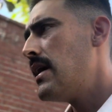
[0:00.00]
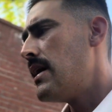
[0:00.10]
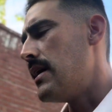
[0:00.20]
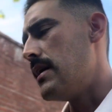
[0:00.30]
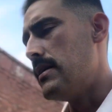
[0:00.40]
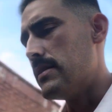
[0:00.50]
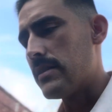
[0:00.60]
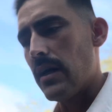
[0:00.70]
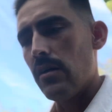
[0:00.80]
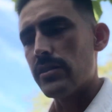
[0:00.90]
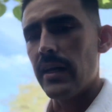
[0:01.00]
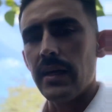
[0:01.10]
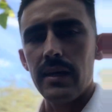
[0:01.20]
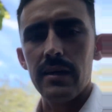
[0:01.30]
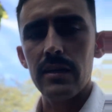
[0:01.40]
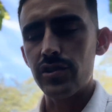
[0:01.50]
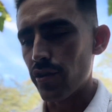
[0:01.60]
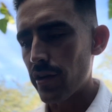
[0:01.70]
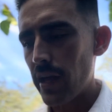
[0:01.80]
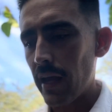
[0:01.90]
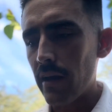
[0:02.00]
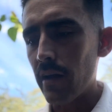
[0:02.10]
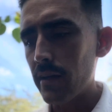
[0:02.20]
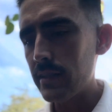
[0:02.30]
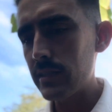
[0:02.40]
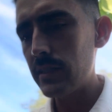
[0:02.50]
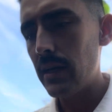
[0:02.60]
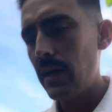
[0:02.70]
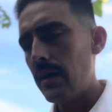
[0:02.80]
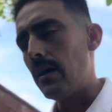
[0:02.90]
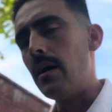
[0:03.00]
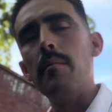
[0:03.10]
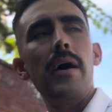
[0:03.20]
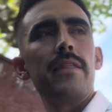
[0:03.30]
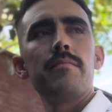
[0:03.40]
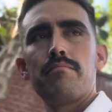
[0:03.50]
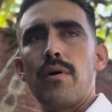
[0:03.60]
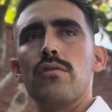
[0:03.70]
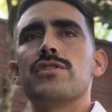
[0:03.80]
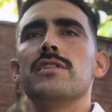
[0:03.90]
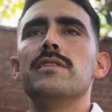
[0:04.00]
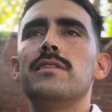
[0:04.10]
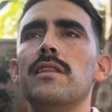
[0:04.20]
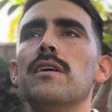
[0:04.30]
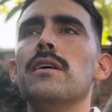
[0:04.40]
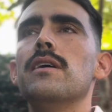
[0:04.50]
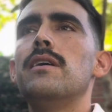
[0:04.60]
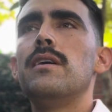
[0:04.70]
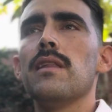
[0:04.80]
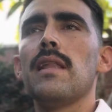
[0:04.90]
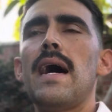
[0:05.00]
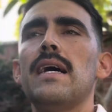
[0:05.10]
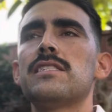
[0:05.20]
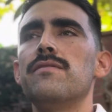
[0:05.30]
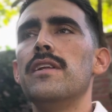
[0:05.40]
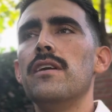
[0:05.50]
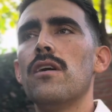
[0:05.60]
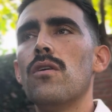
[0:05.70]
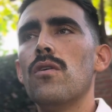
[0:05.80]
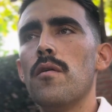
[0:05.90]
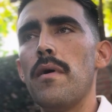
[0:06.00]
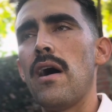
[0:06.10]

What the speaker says: is I'll take sugarcane cuttings. I posted in the last video about